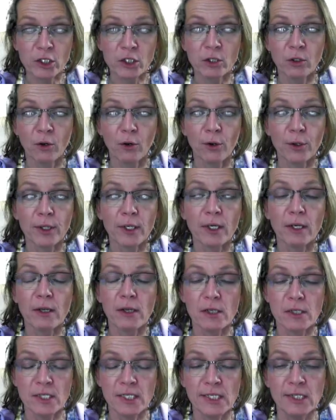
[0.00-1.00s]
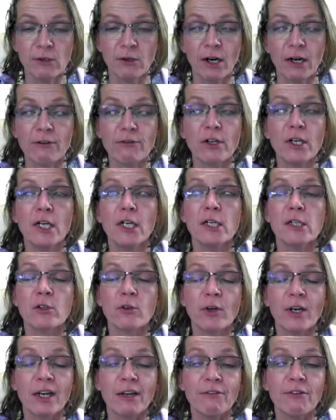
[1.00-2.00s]
location on the C
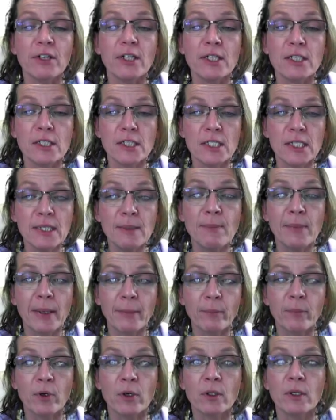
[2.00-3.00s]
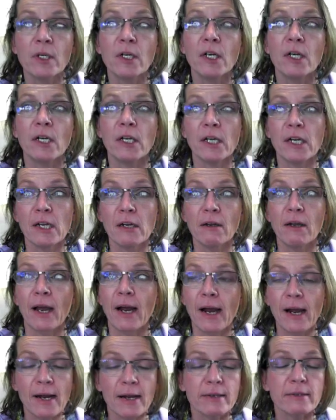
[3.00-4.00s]
drive. So every team member
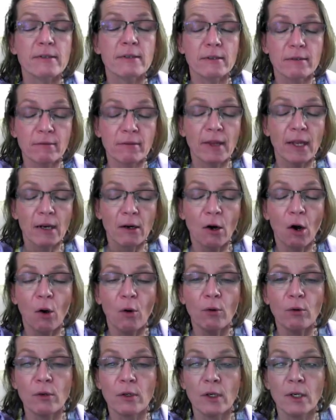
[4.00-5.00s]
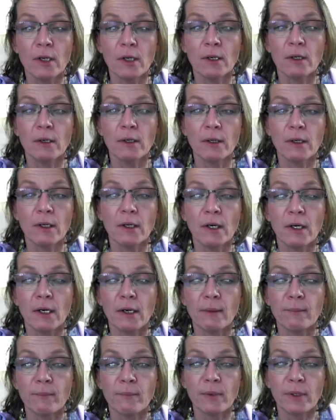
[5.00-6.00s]
has their own
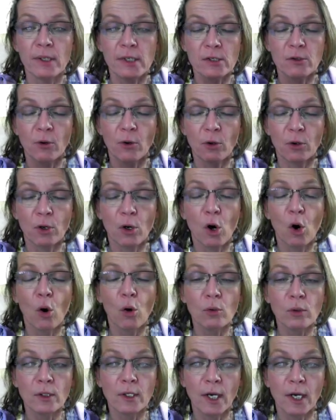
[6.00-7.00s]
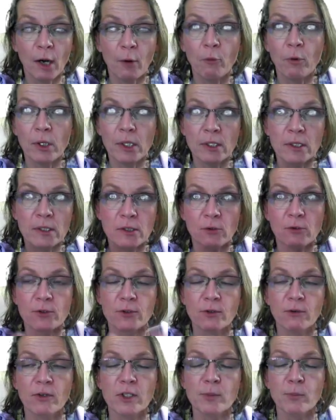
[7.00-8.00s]
his or her own
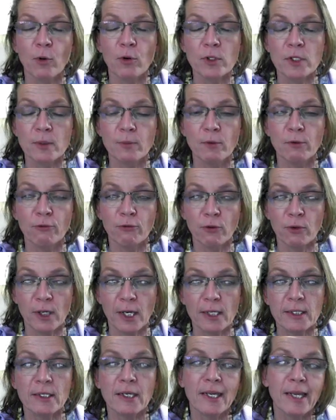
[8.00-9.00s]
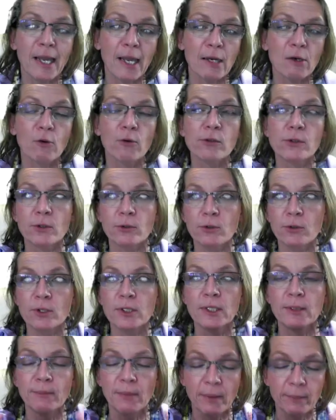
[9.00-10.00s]
library and is also responsible for that. Again,
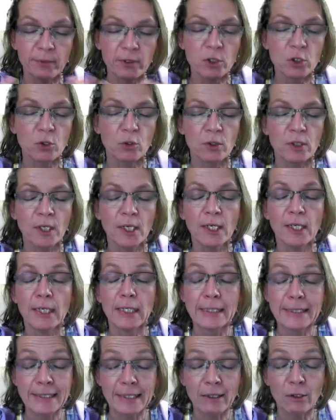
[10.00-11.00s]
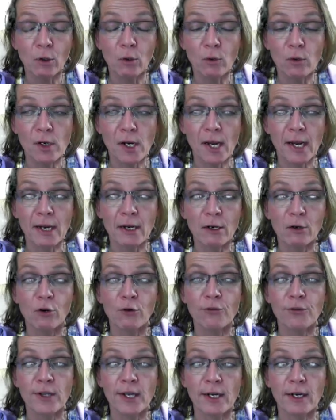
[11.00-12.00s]
also your team members should take
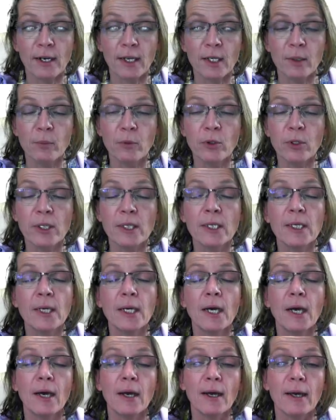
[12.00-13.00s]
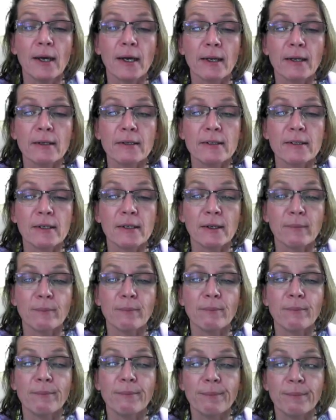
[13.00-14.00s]
good care of that library,
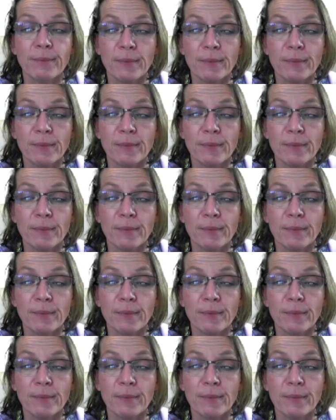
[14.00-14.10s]
and